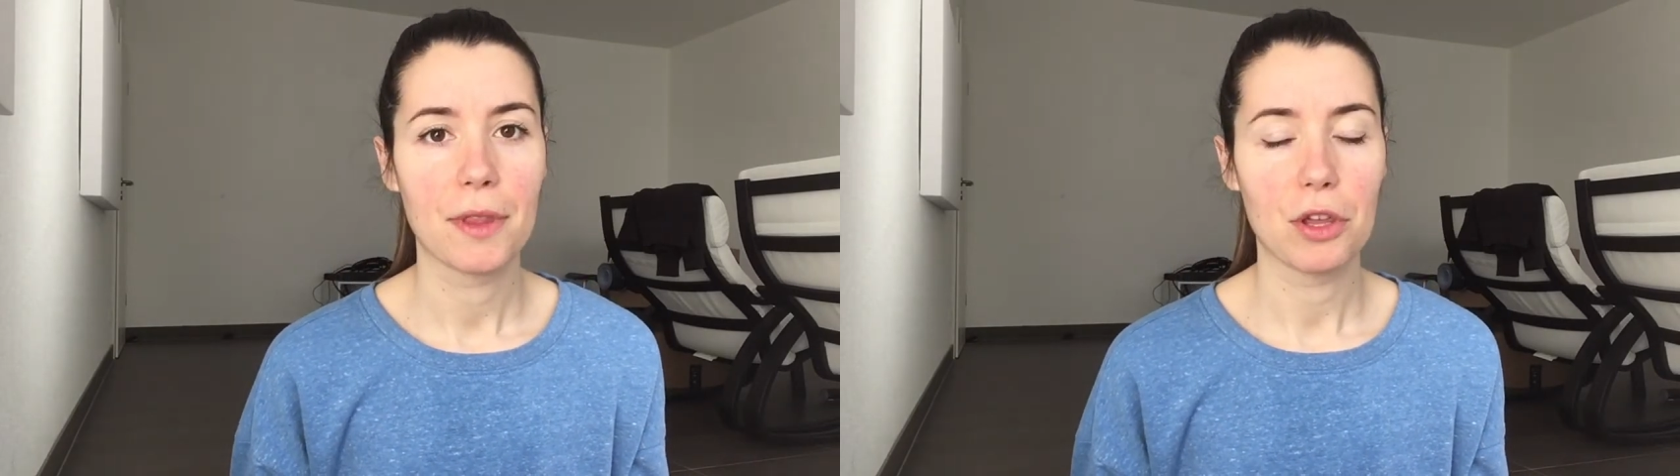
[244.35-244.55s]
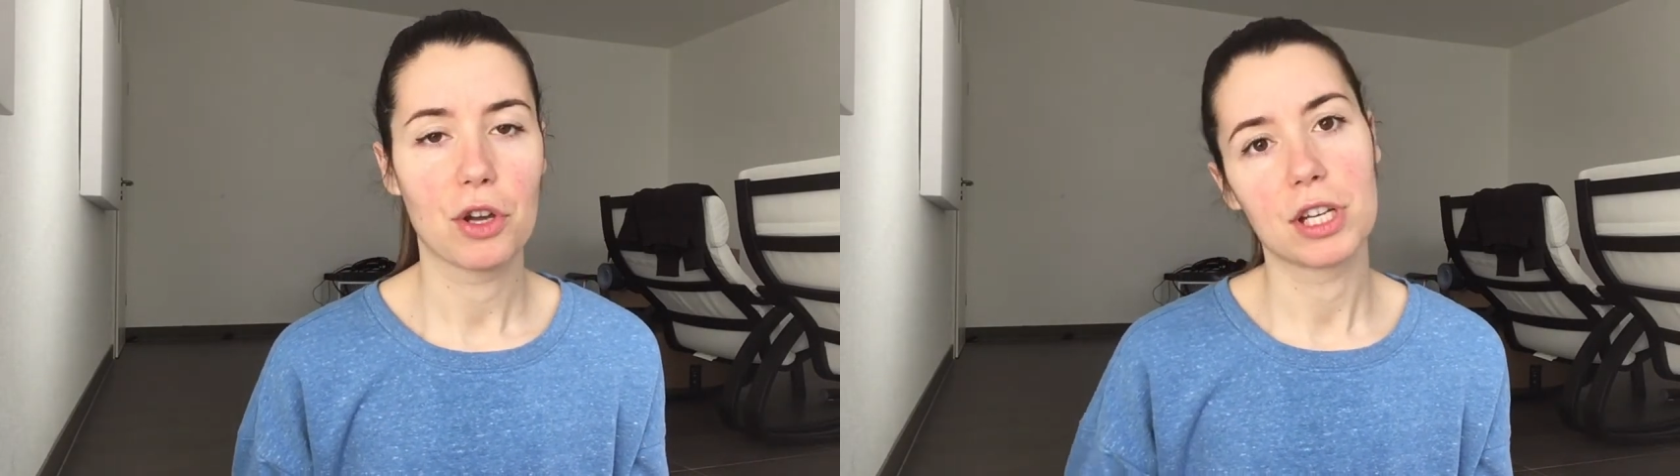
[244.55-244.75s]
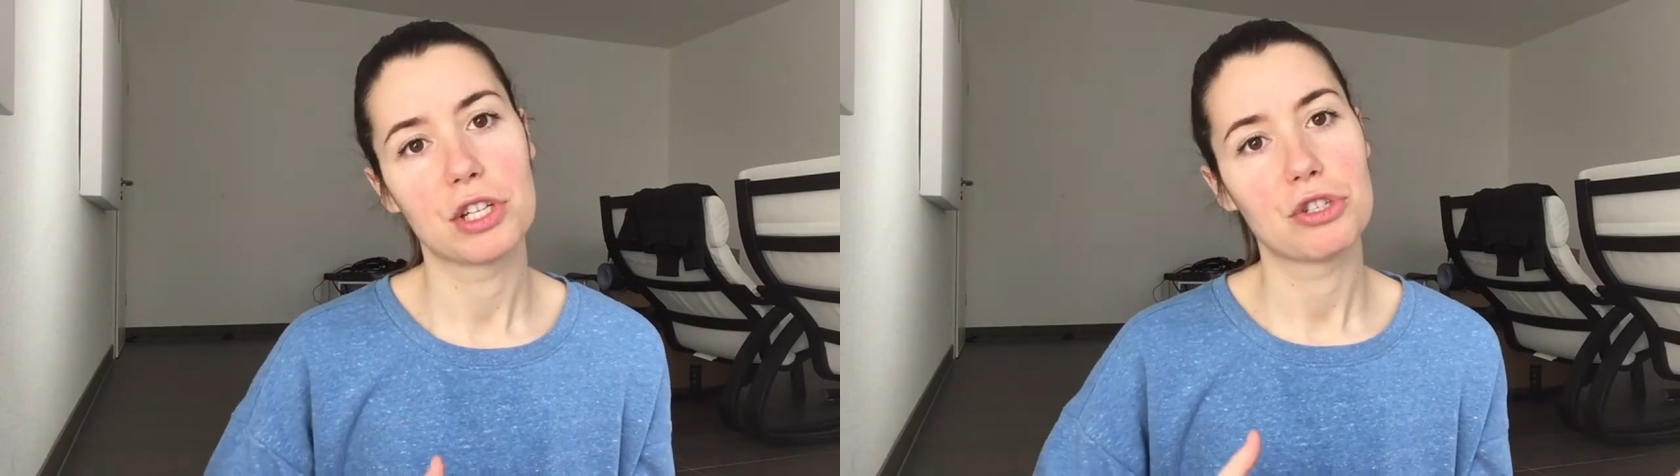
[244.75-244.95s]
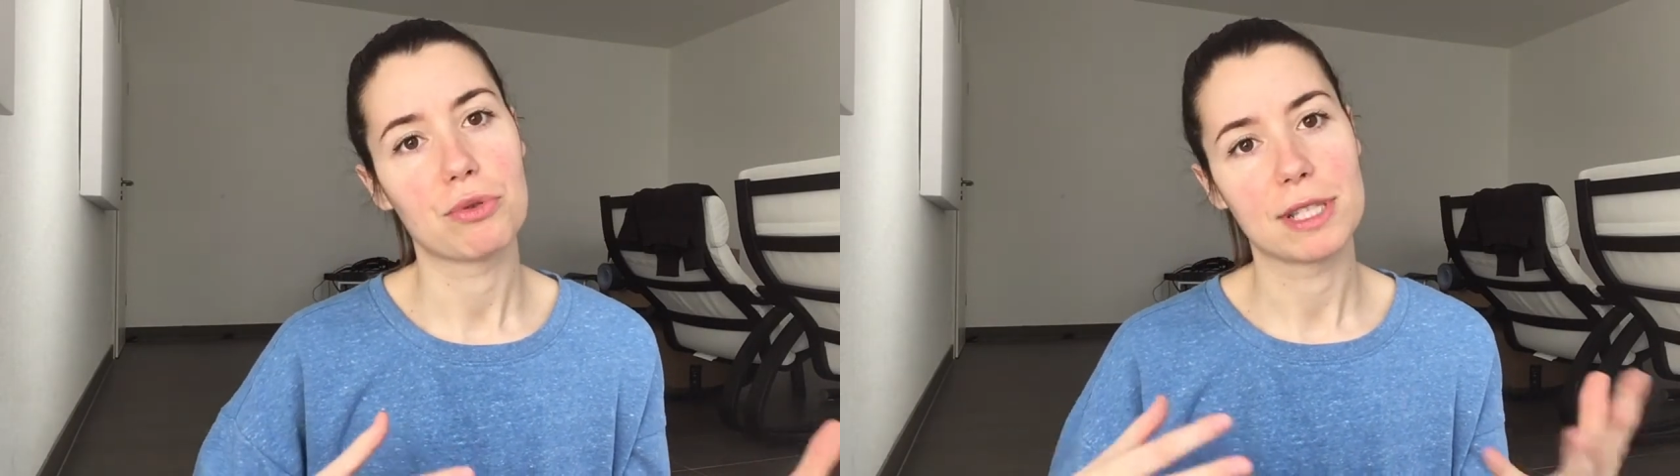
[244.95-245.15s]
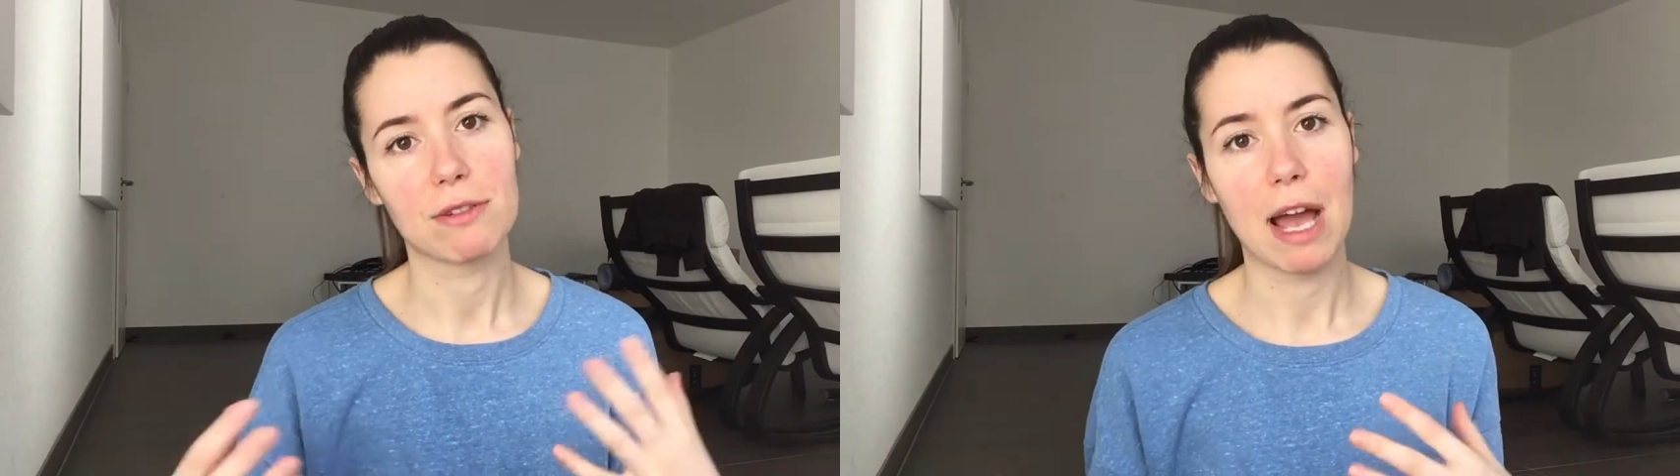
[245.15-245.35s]
you're gonna
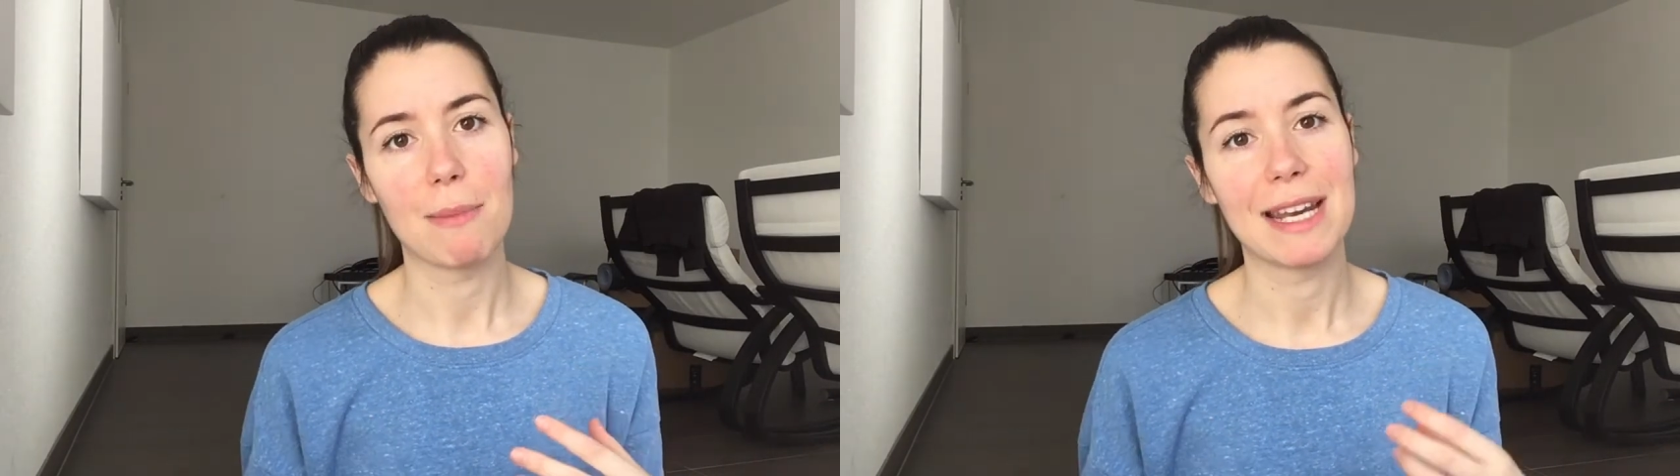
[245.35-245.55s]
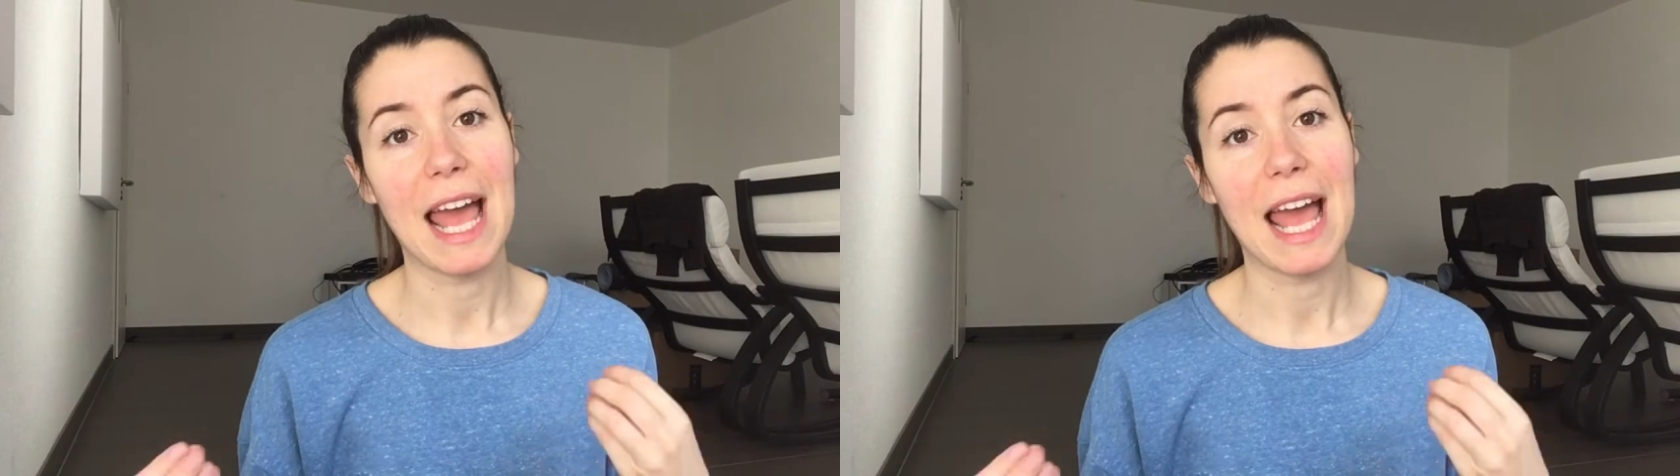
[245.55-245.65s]
transcribe it